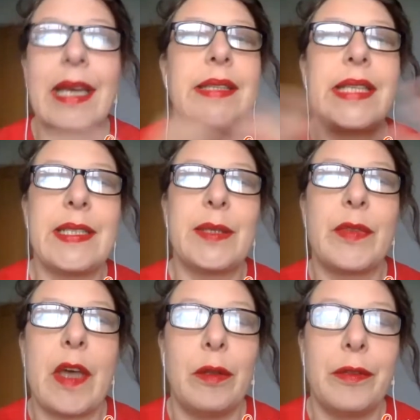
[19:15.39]
And this is
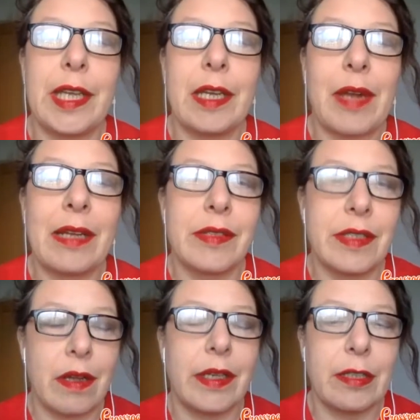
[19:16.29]
the whole thing around
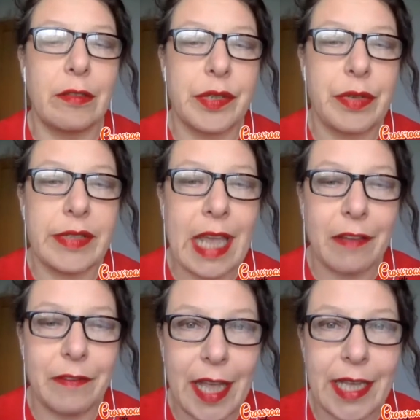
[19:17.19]
starting Crossroads
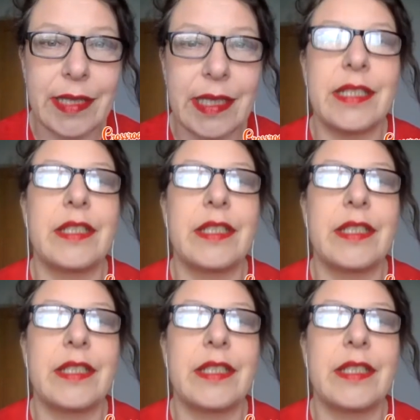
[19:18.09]
Cafe, isn't it?